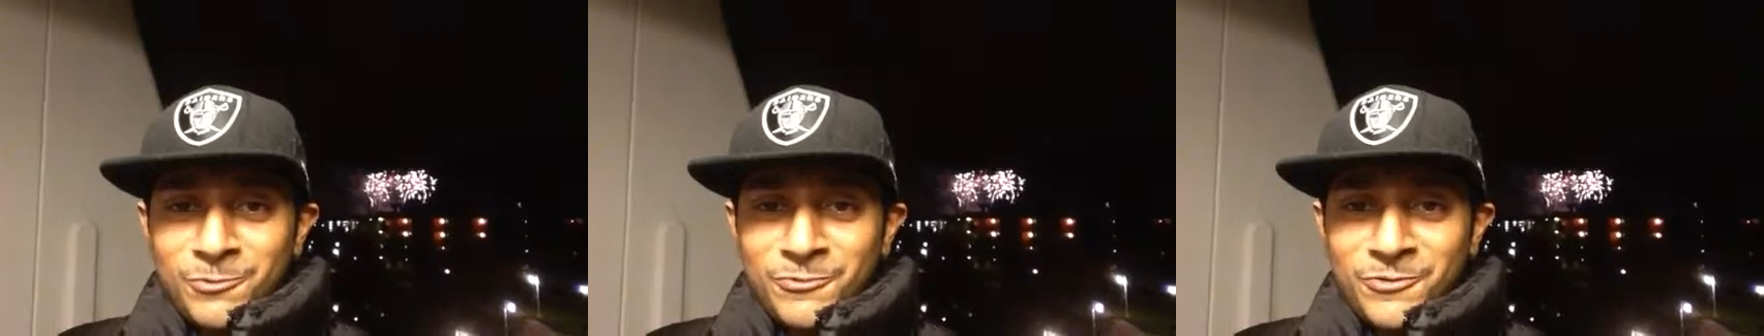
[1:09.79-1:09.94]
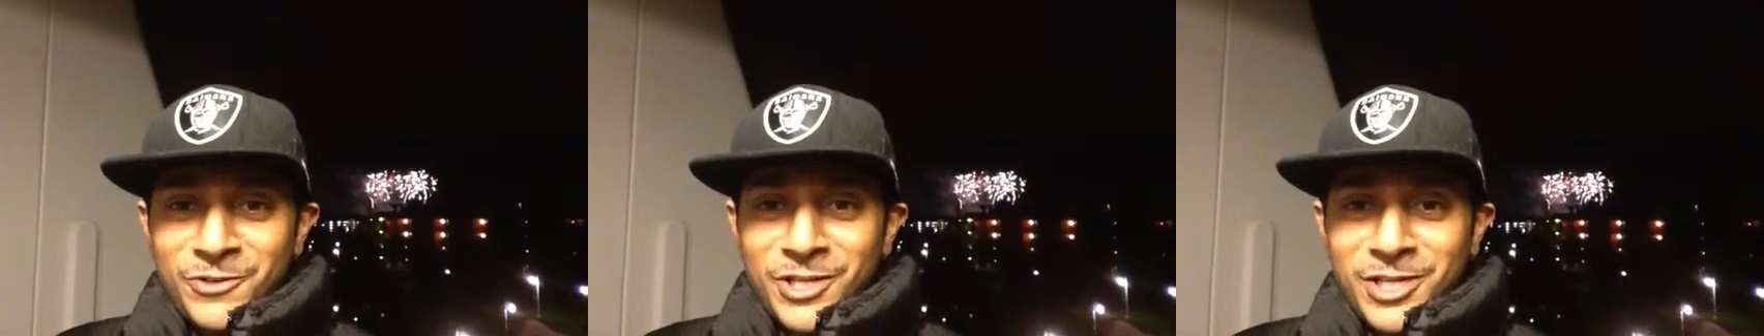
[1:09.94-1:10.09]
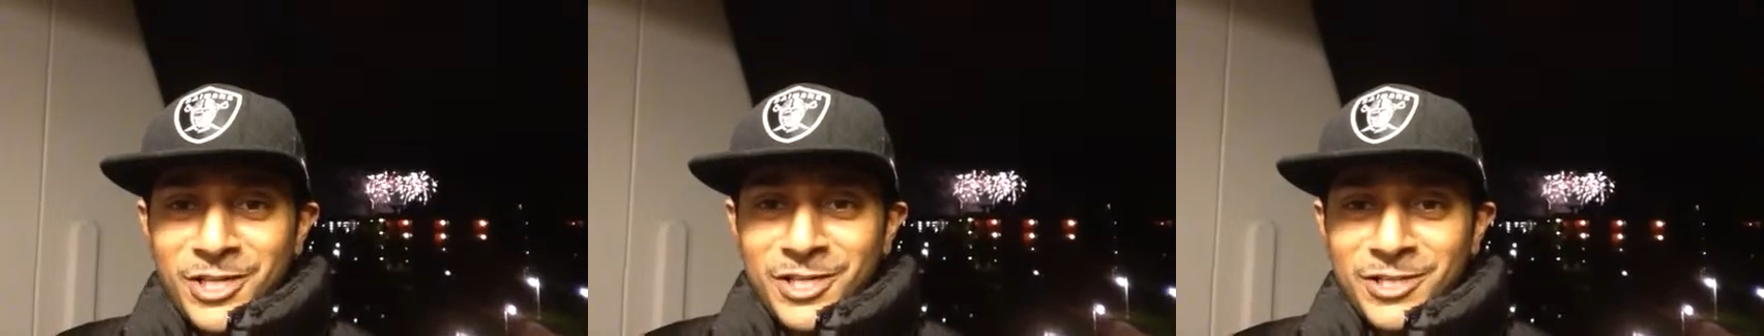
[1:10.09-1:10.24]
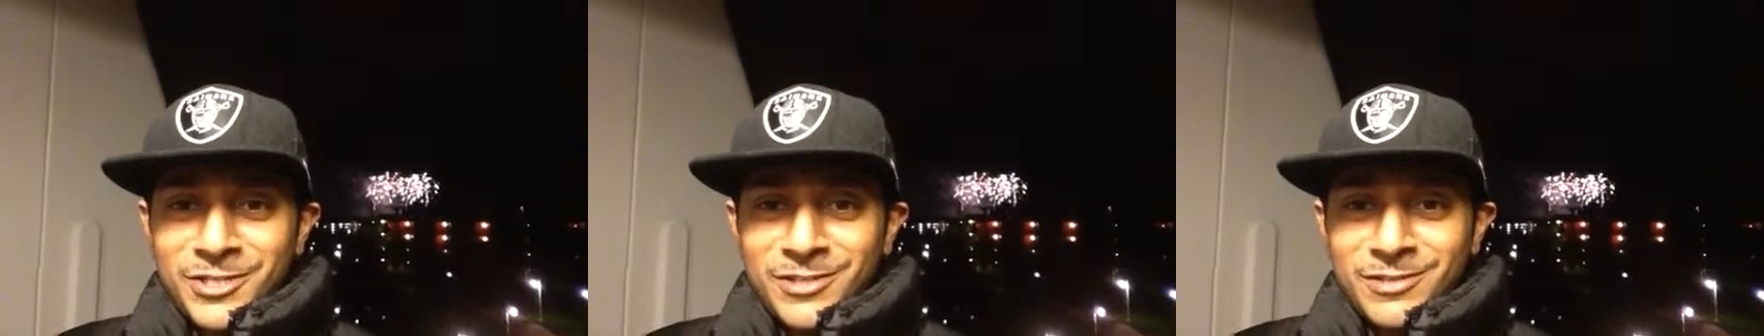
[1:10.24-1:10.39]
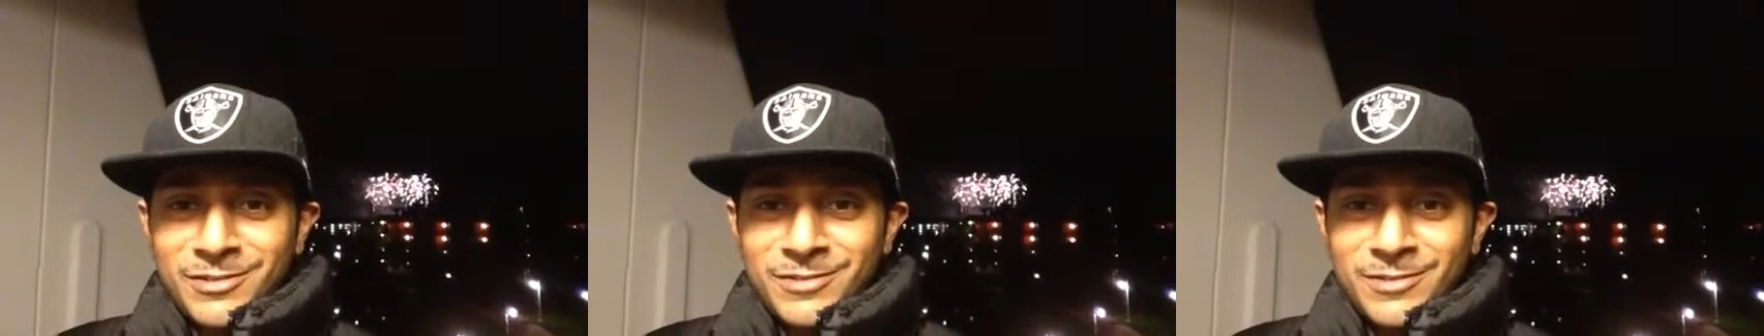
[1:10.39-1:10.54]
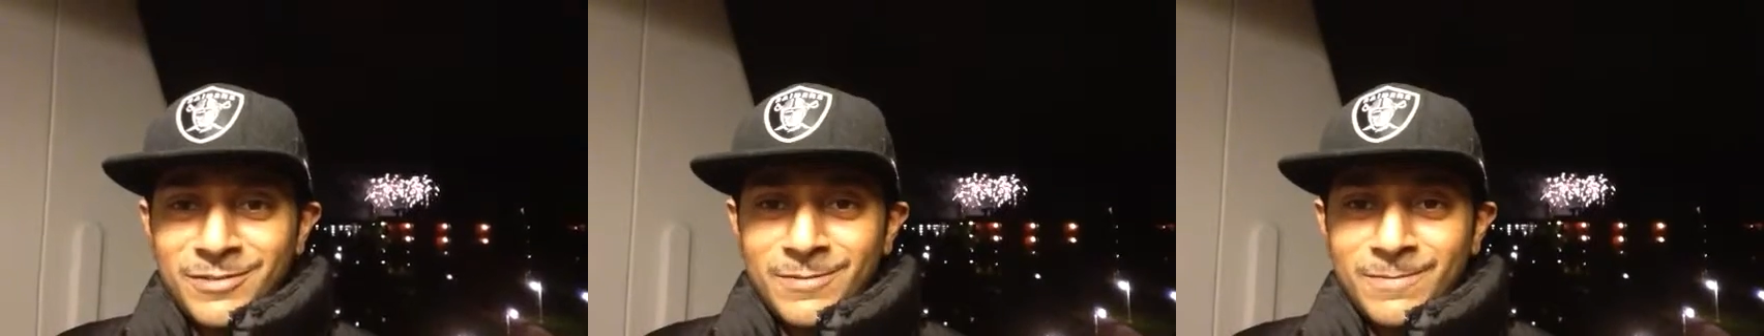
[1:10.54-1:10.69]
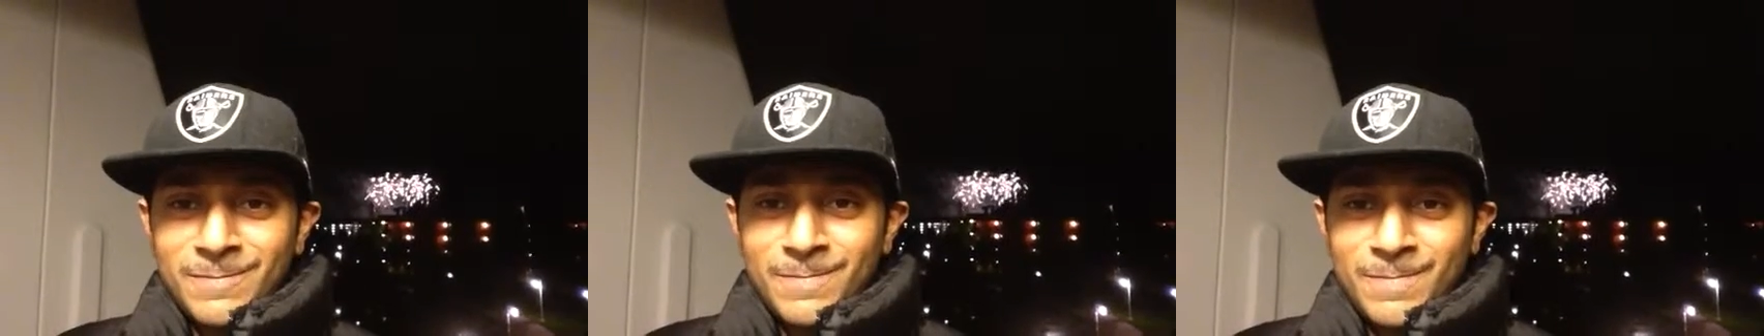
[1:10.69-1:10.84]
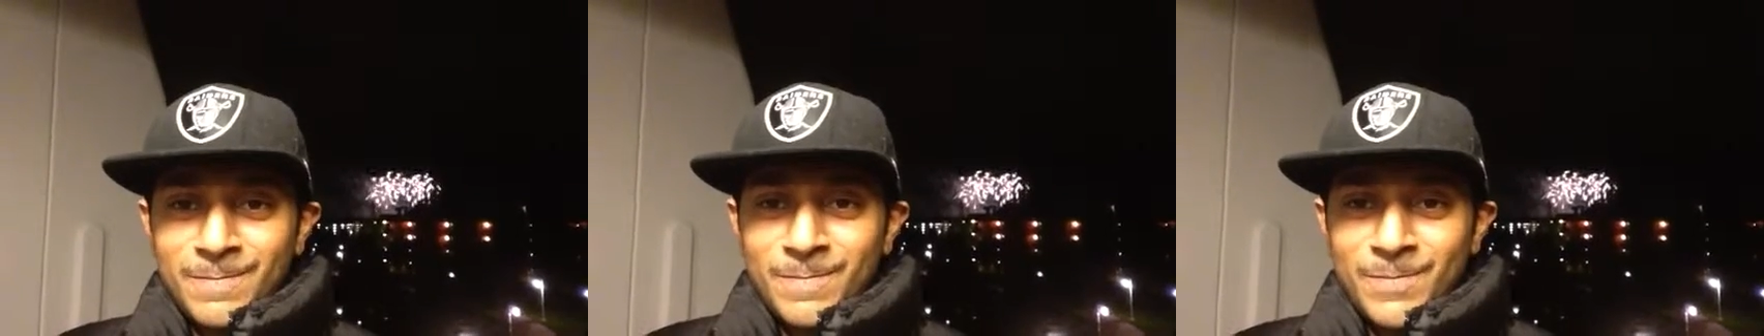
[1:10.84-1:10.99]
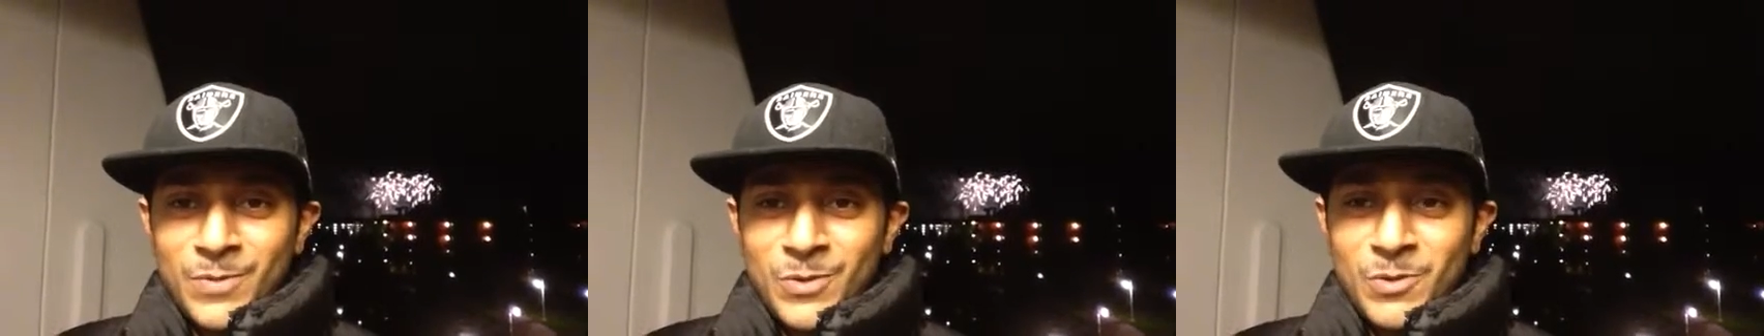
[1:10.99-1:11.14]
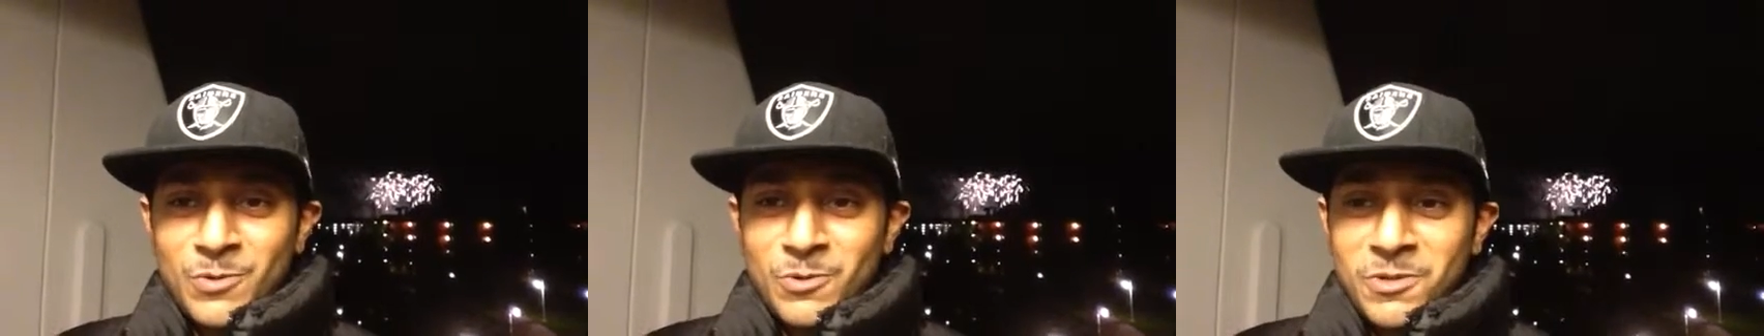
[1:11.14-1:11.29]
vacation.
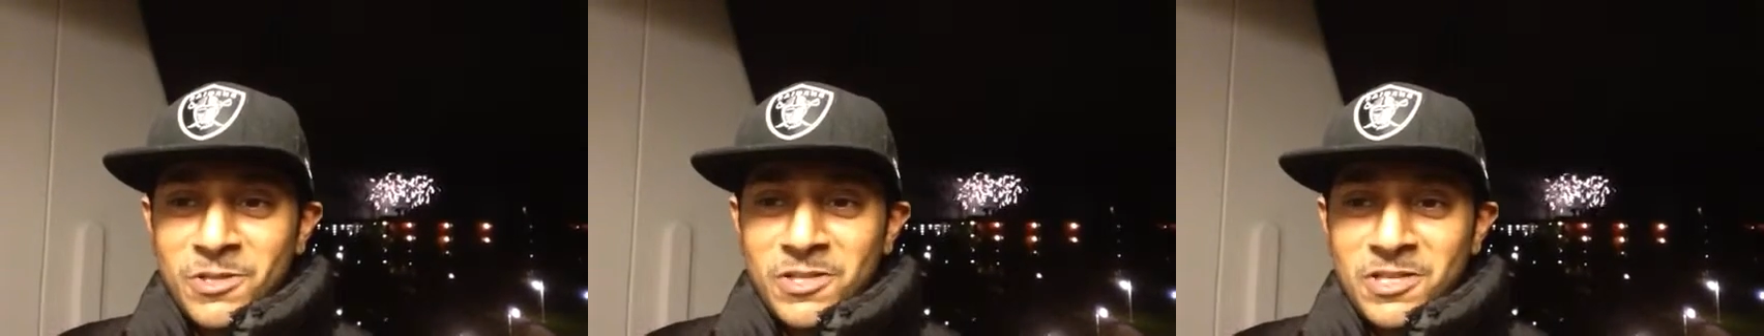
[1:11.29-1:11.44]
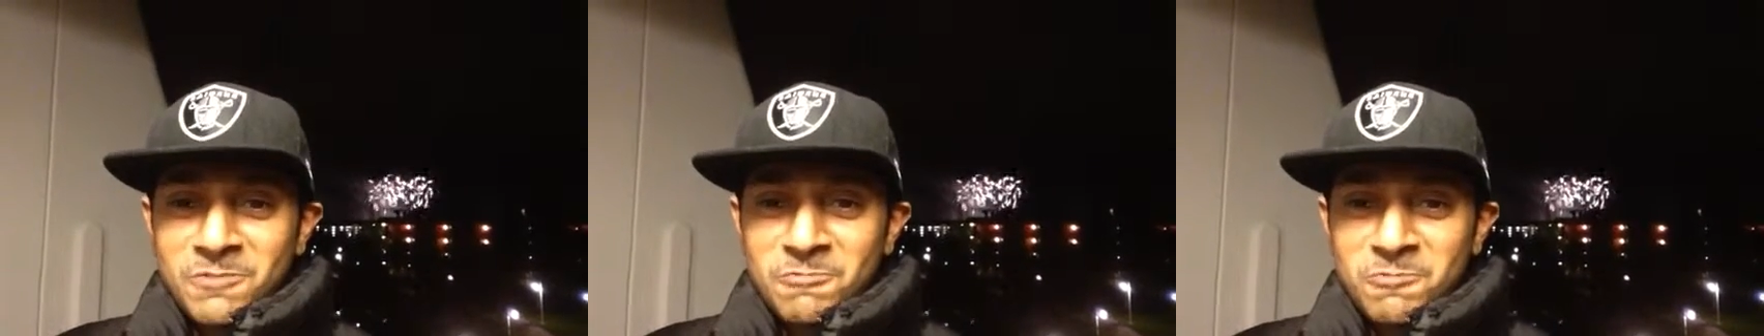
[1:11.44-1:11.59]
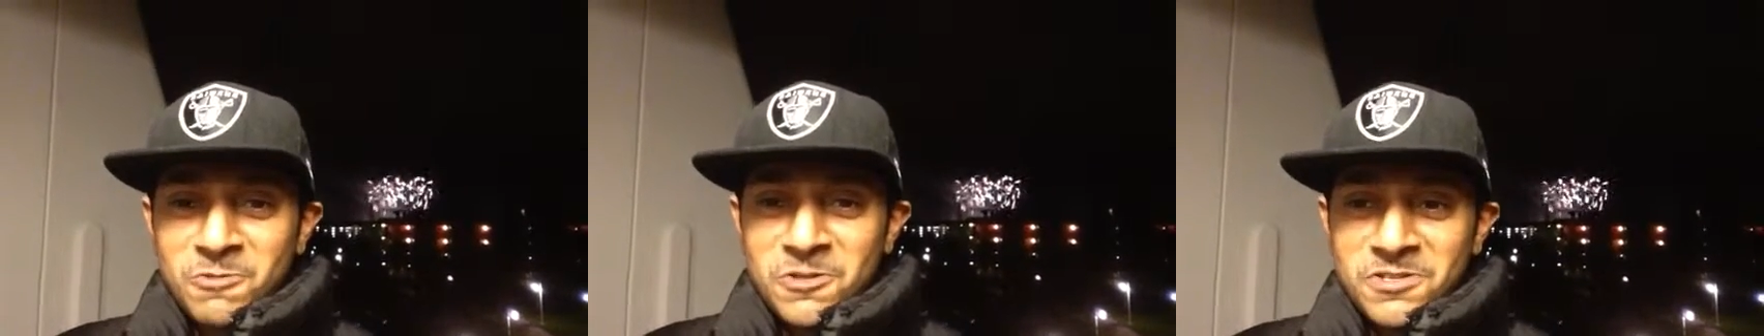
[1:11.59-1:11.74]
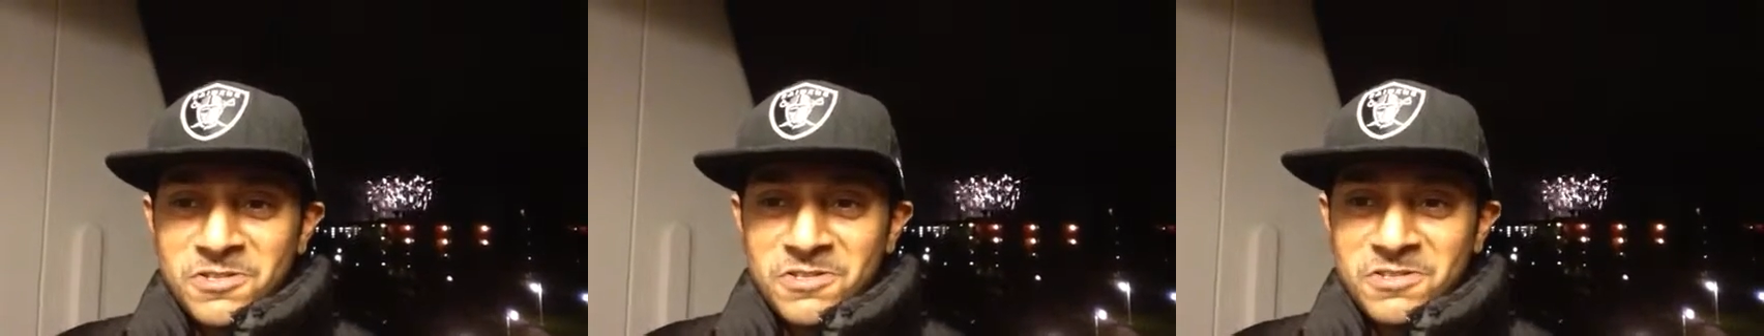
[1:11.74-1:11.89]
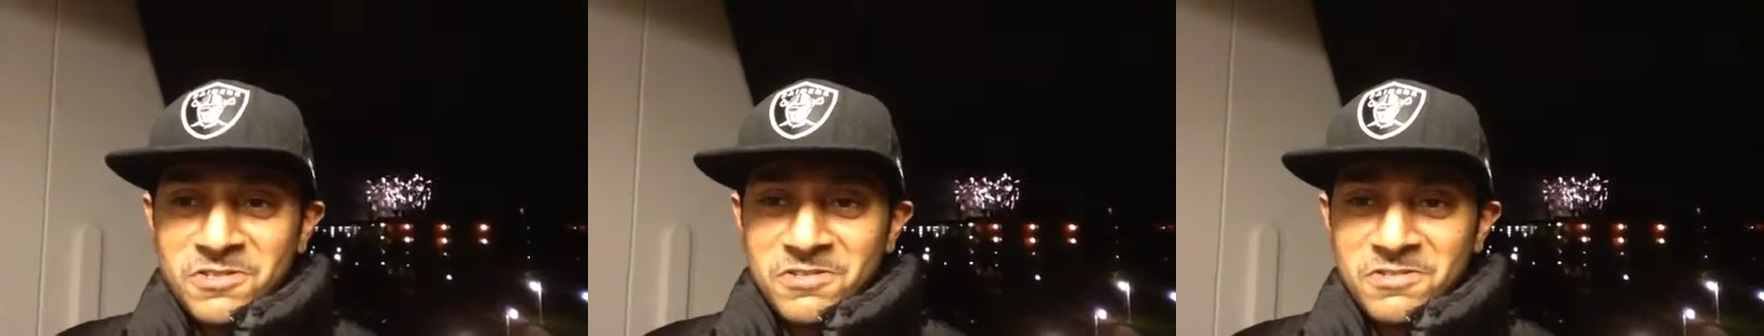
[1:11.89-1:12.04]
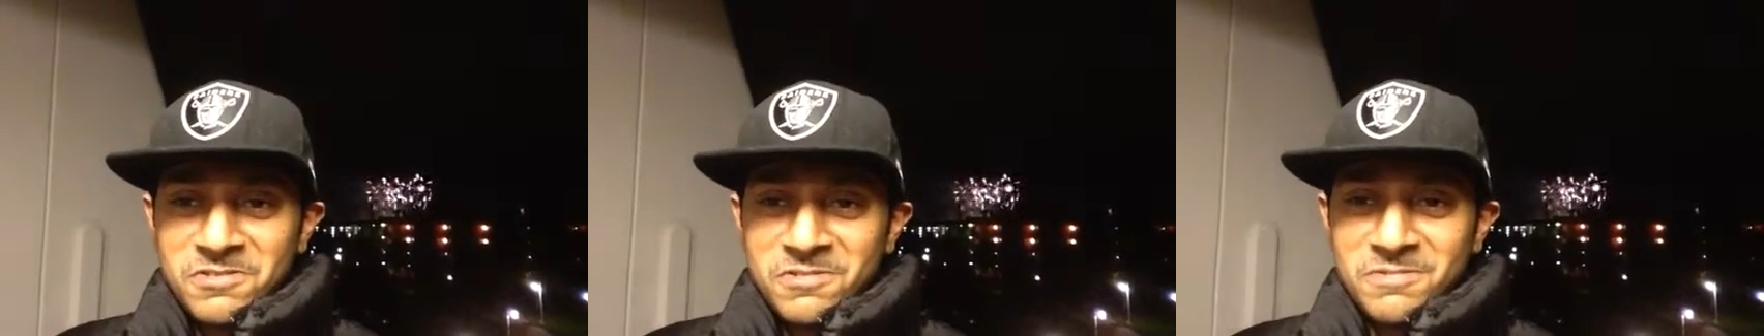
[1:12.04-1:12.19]
You only live once.